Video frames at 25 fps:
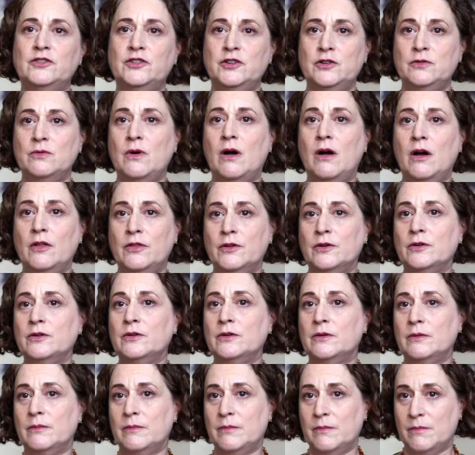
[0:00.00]
to
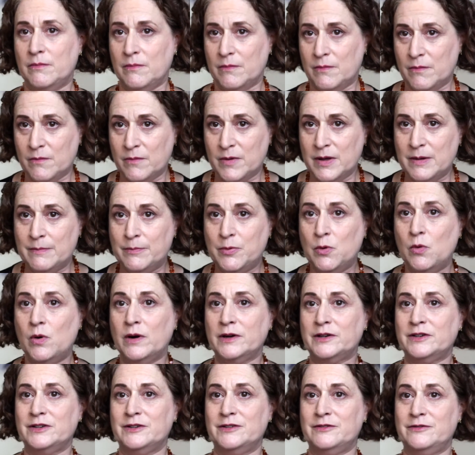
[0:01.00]
other
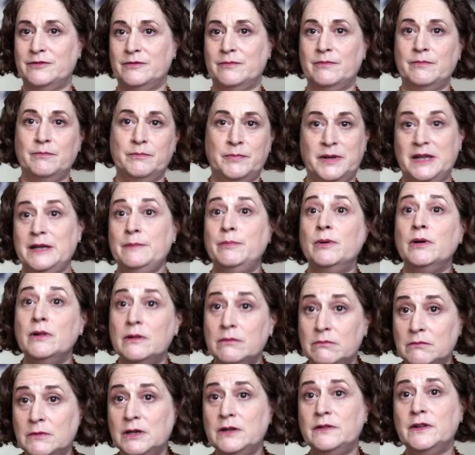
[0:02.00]
important
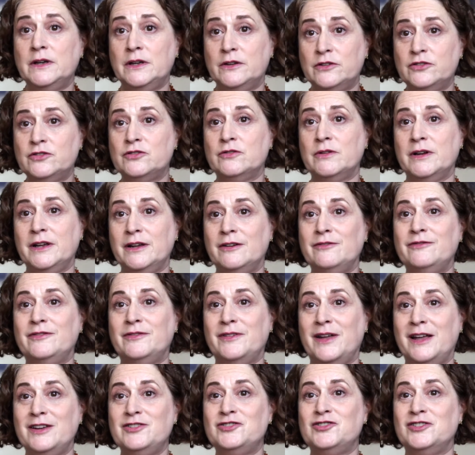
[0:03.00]
people in the history of
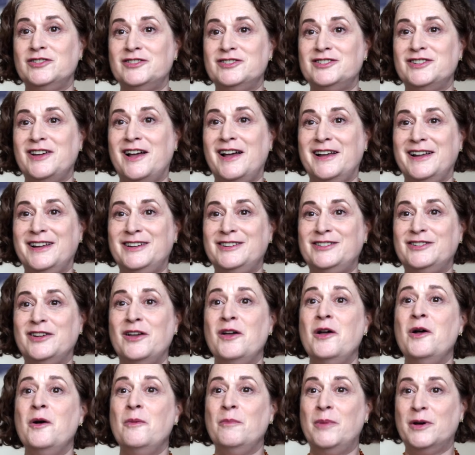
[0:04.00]
ancient science,
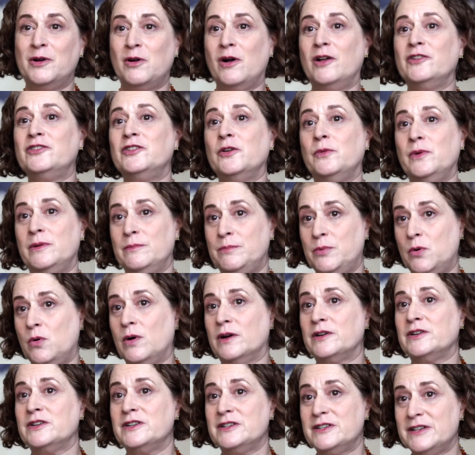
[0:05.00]
but also
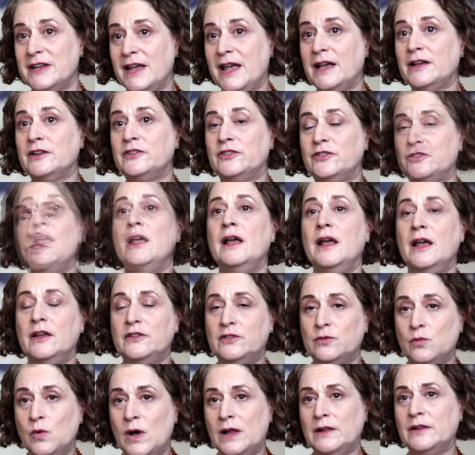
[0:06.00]
important texts,
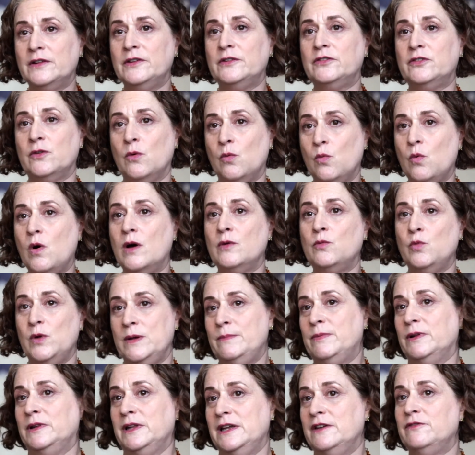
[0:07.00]
as well as what we
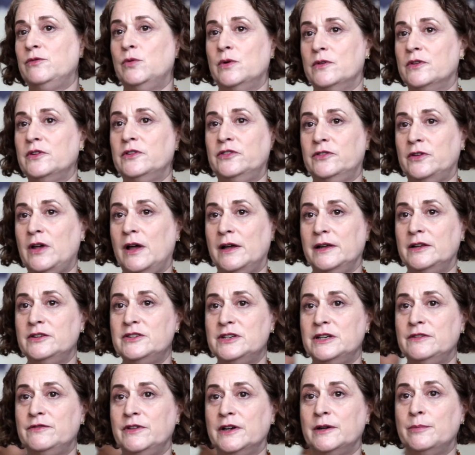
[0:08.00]
believe were the
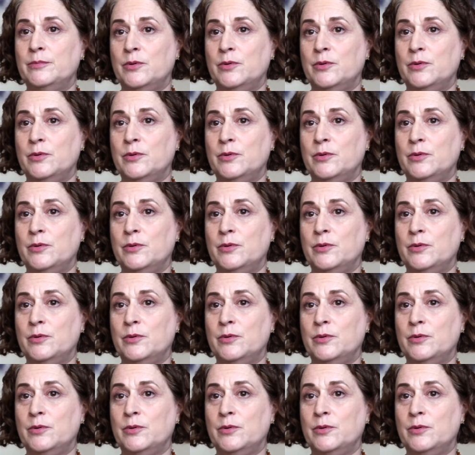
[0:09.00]
scientific